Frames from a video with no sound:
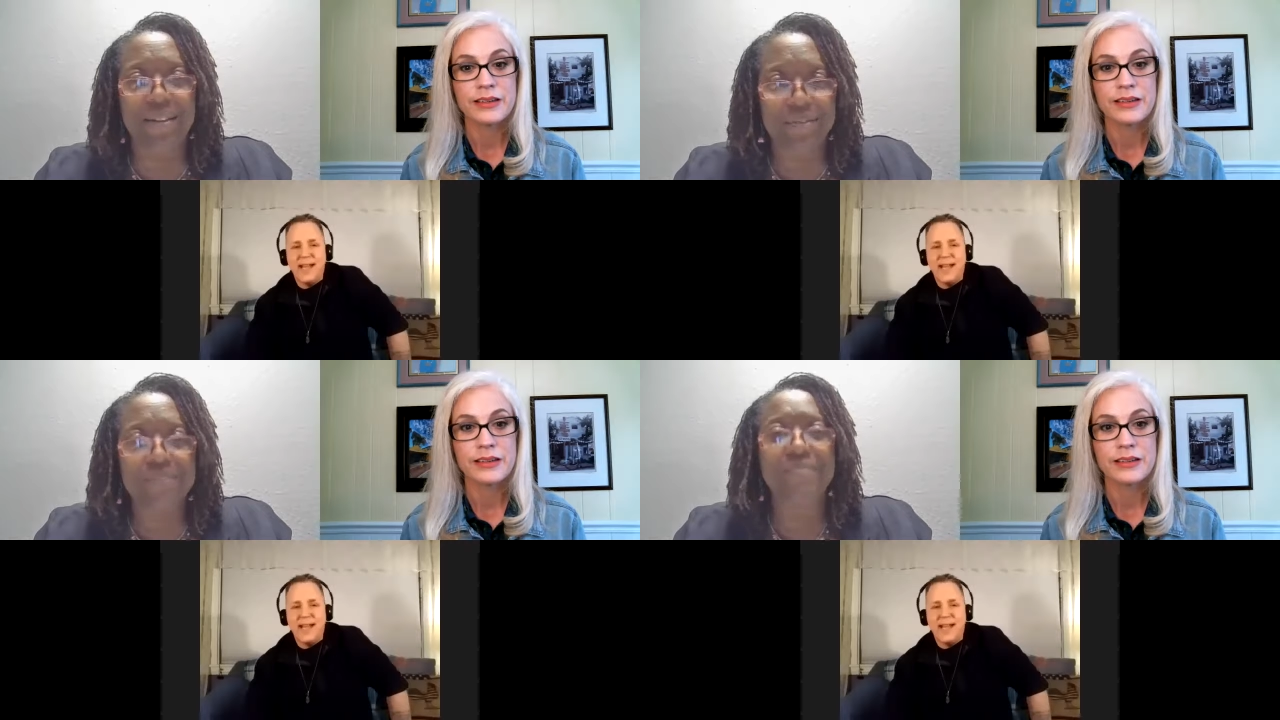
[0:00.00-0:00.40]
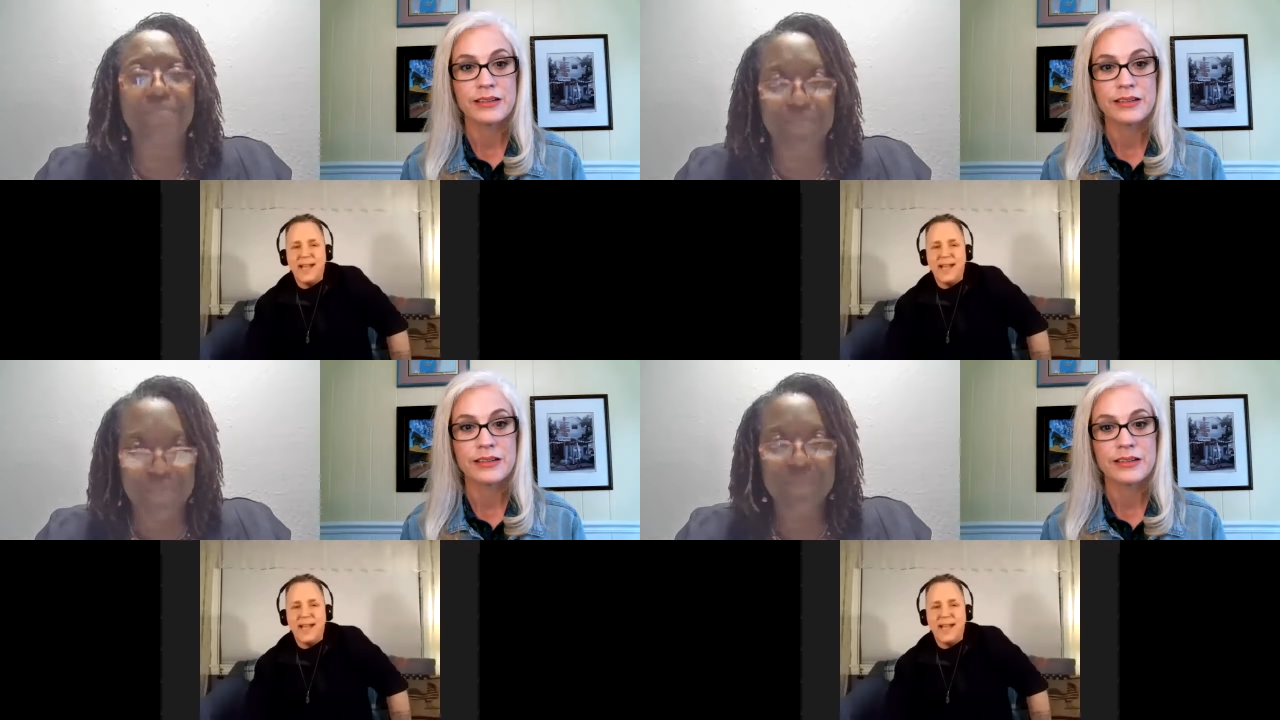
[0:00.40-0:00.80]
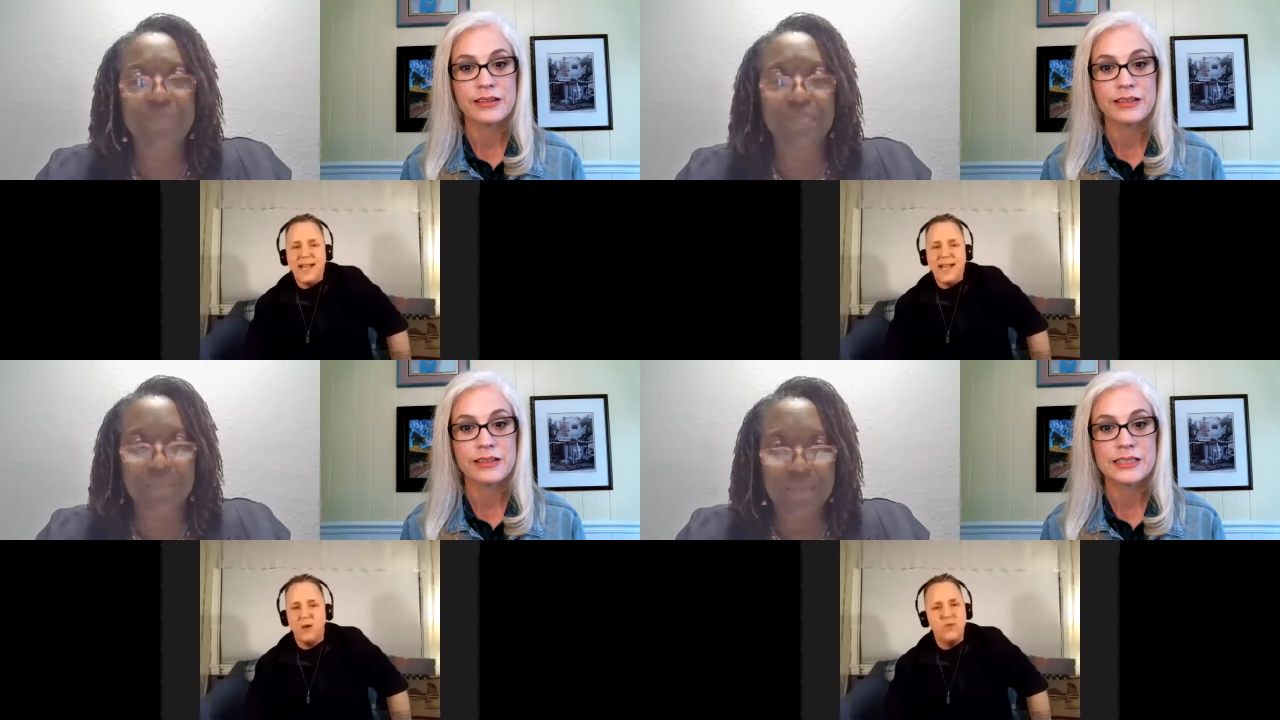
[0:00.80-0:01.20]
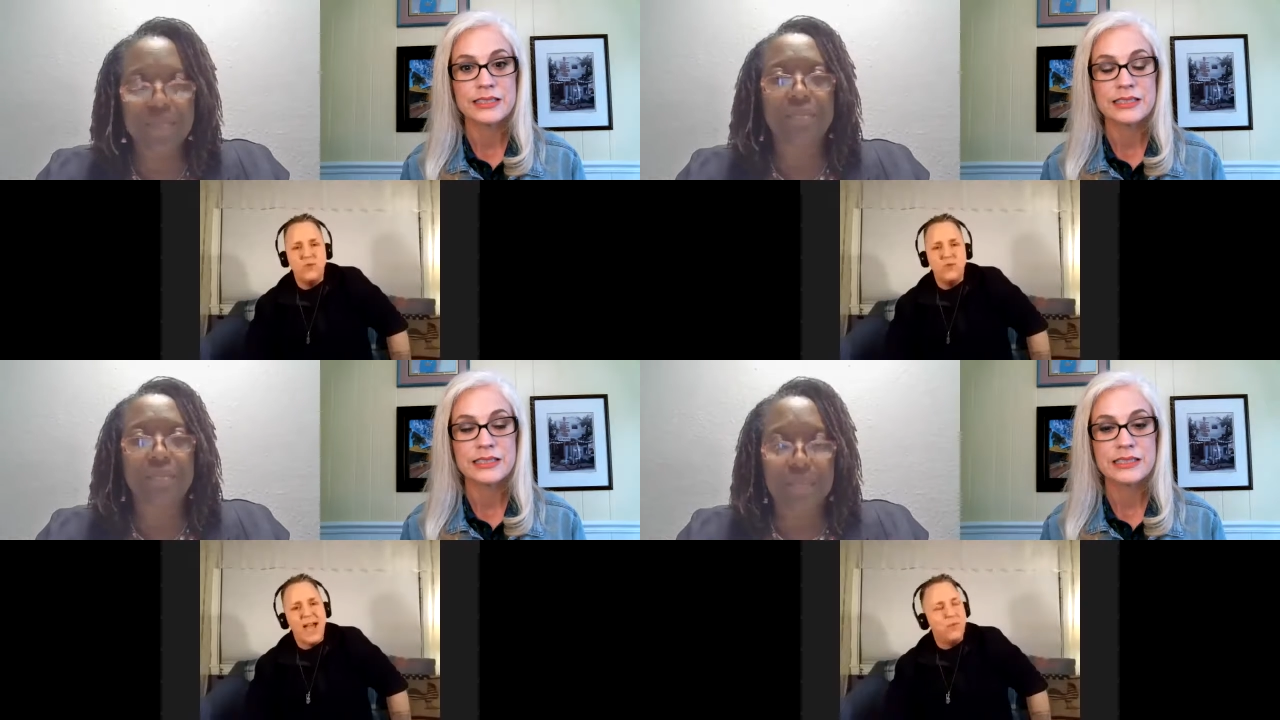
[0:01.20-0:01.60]
Speaker 1: seeing
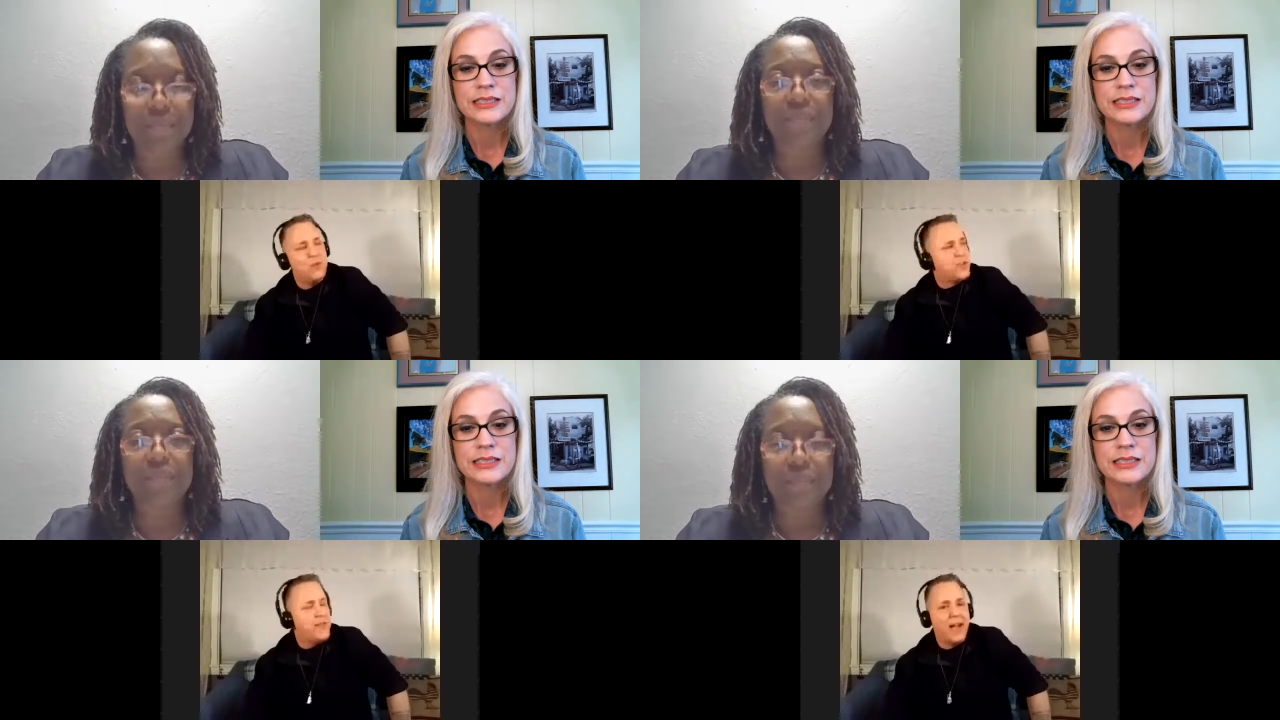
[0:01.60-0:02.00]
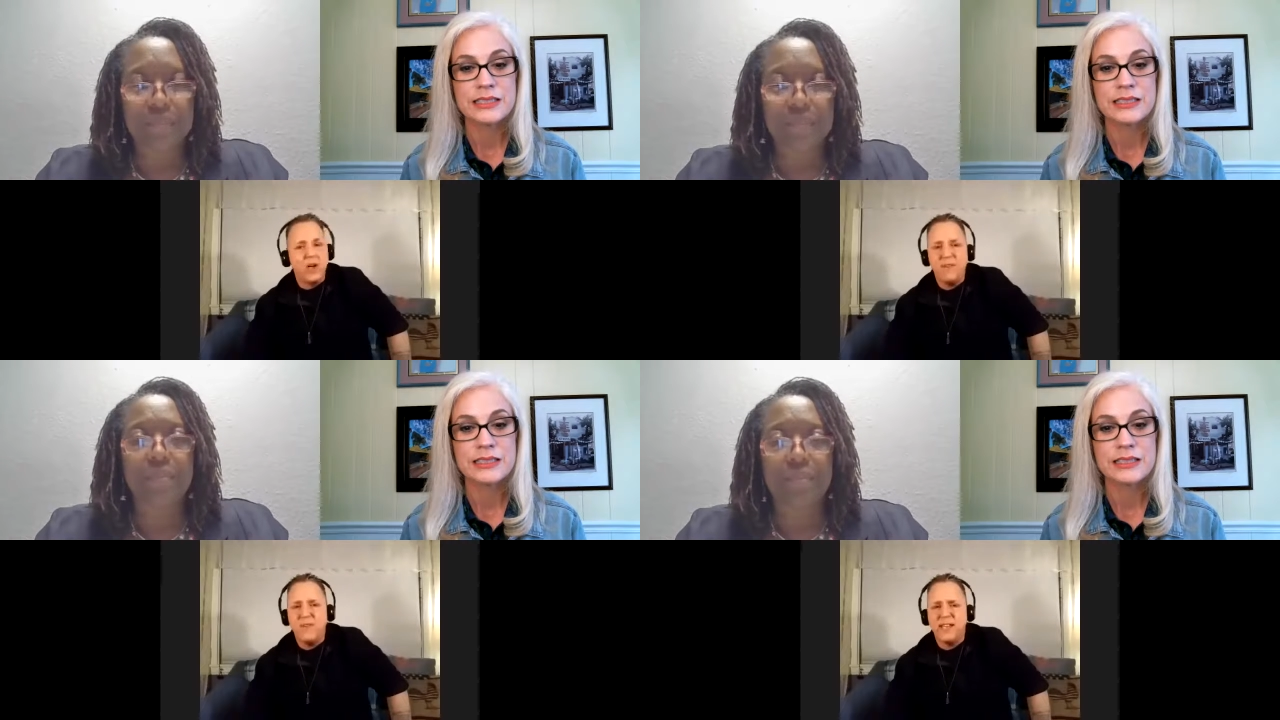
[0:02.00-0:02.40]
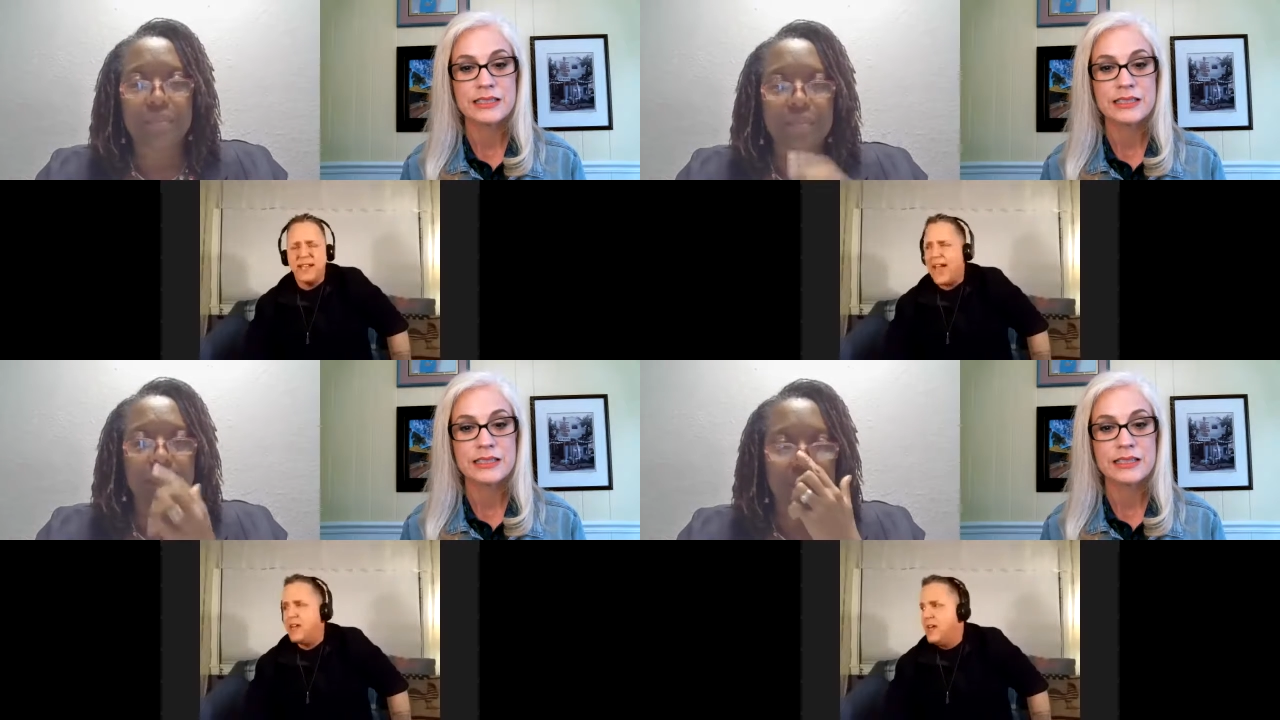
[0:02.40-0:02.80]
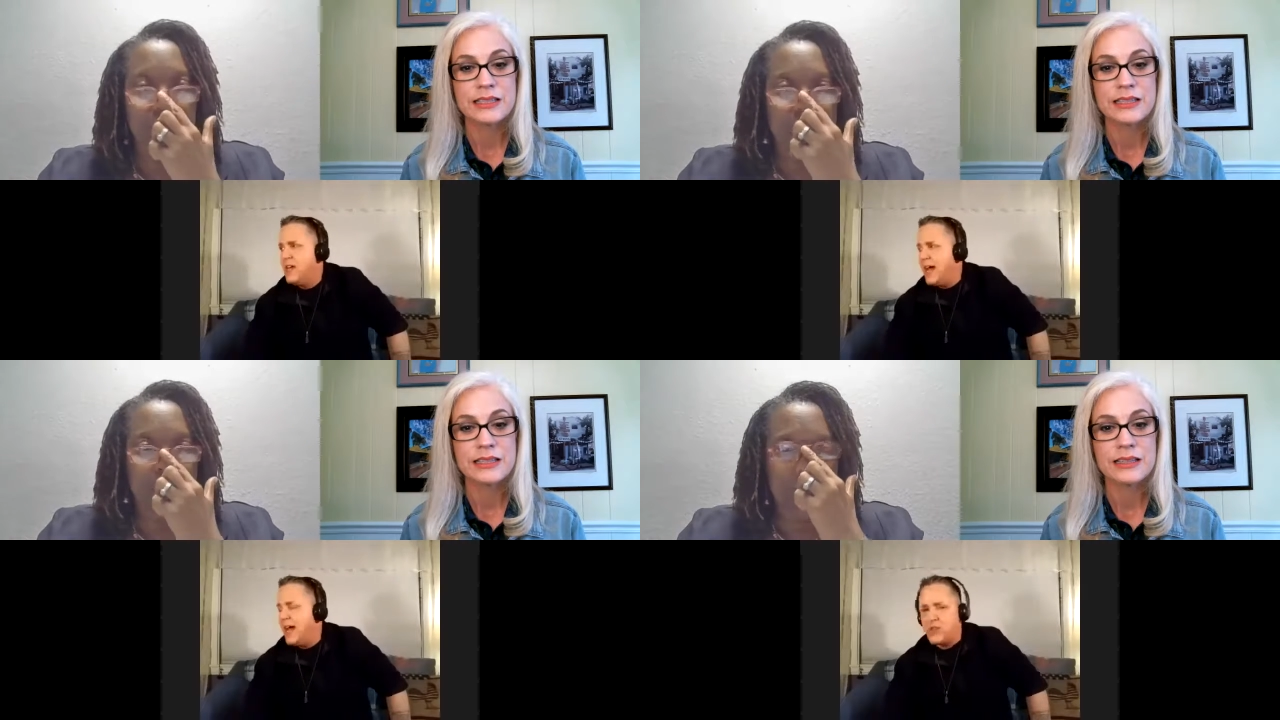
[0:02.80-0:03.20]
that conflict, and again,
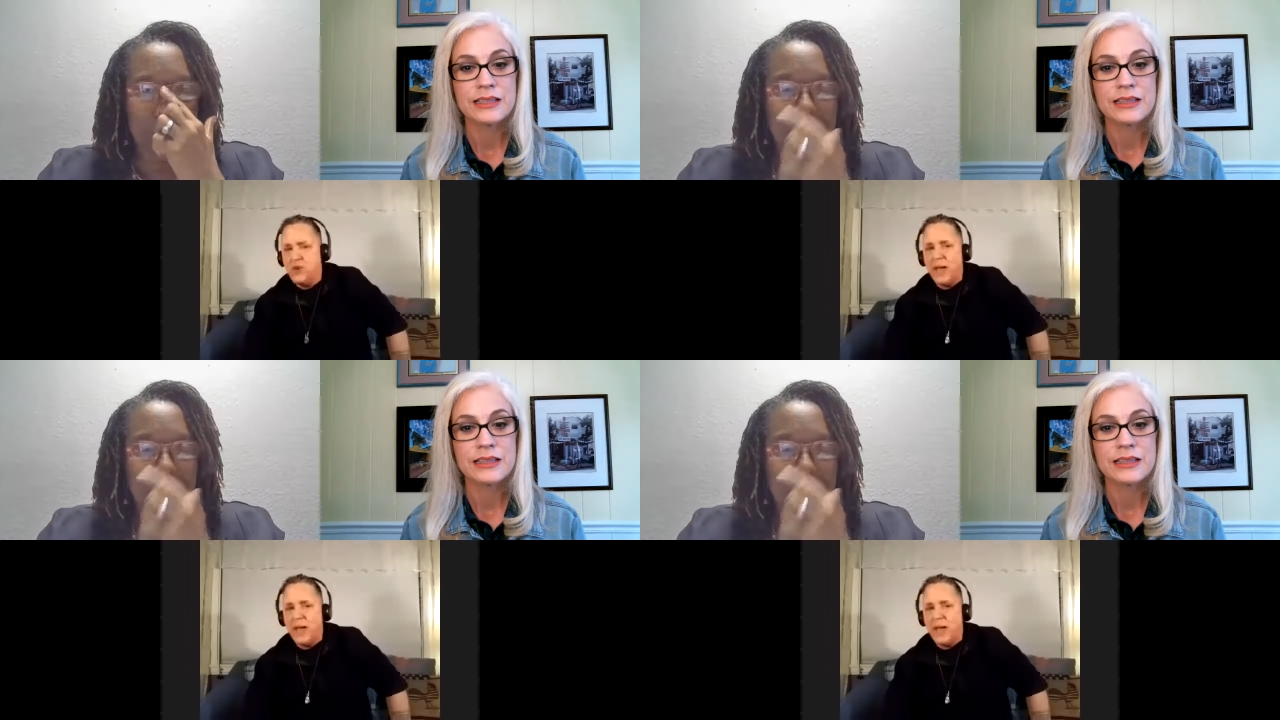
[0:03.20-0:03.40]
as you mentioned,